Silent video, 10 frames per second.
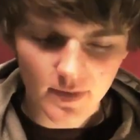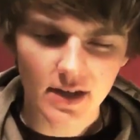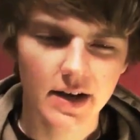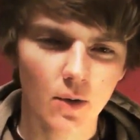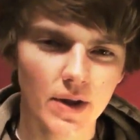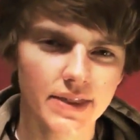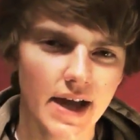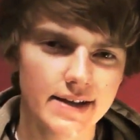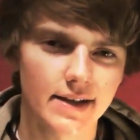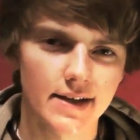Now what
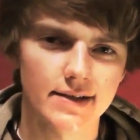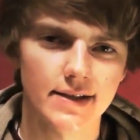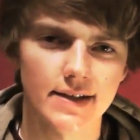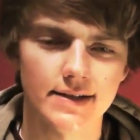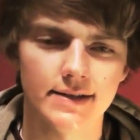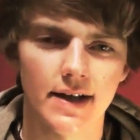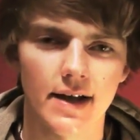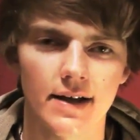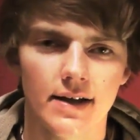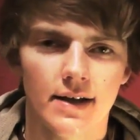that does is
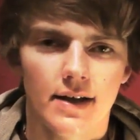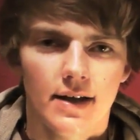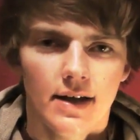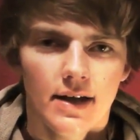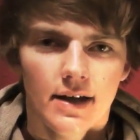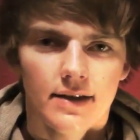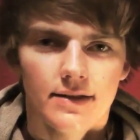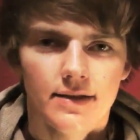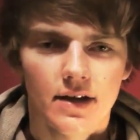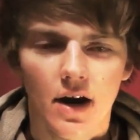
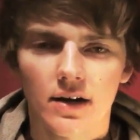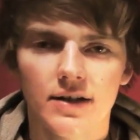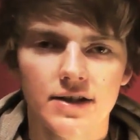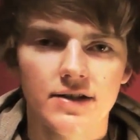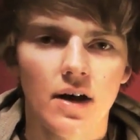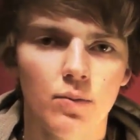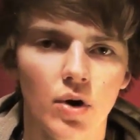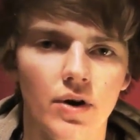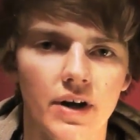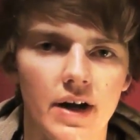the cartilage is all
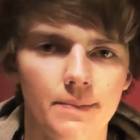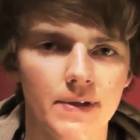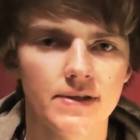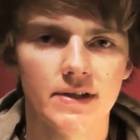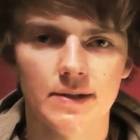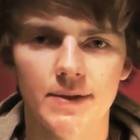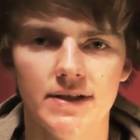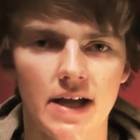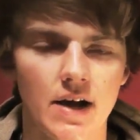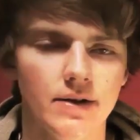broken up, the sternum is
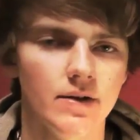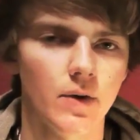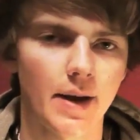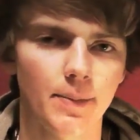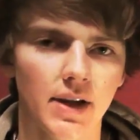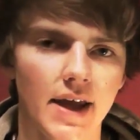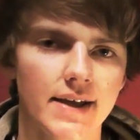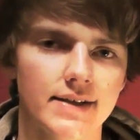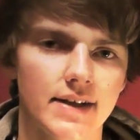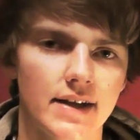now in the right
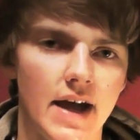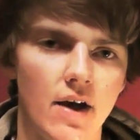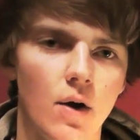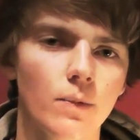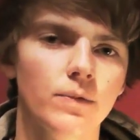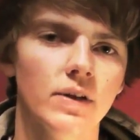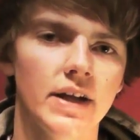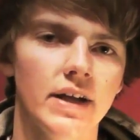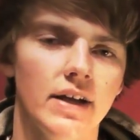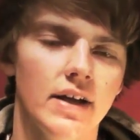place, and now
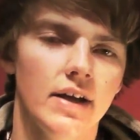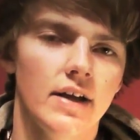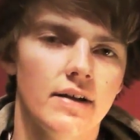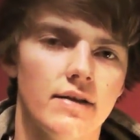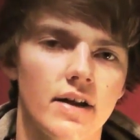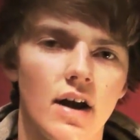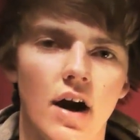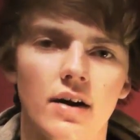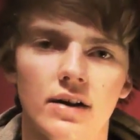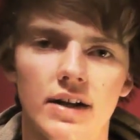hopefully the
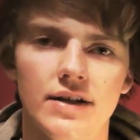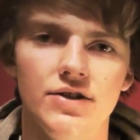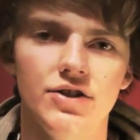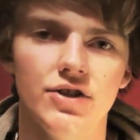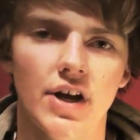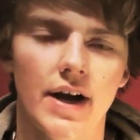cartilage